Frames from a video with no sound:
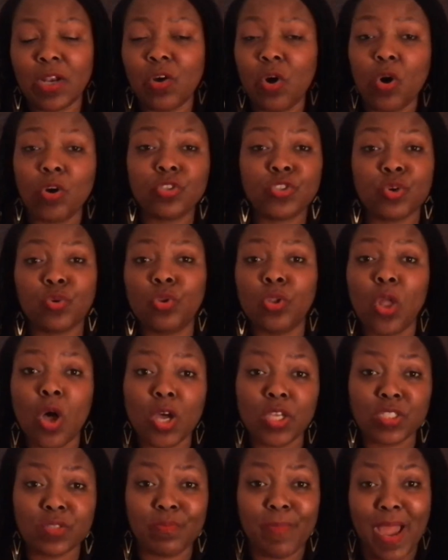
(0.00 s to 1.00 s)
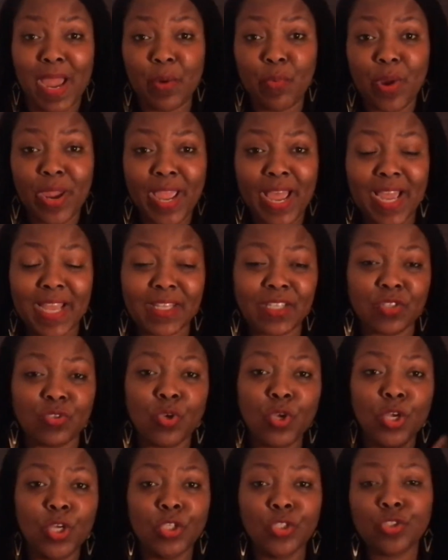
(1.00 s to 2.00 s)
also lost my way. I had to
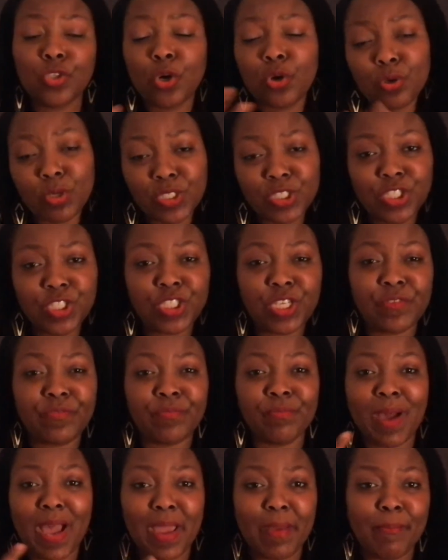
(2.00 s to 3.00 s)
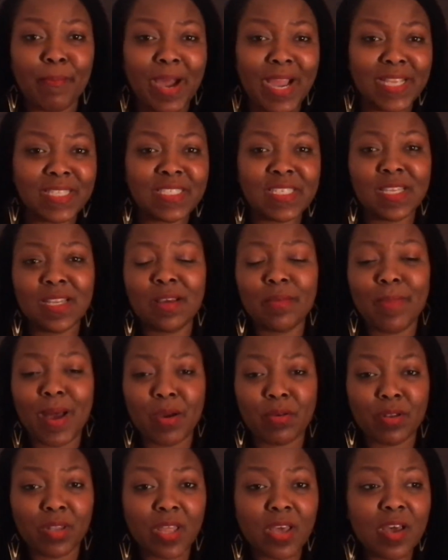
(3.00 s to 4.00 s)
totally shift my mindset
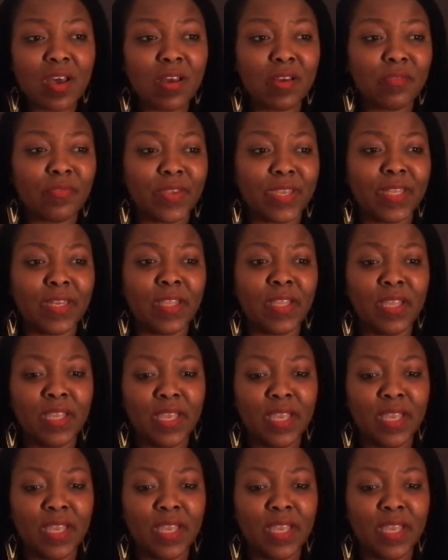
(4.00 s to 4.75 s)
about love and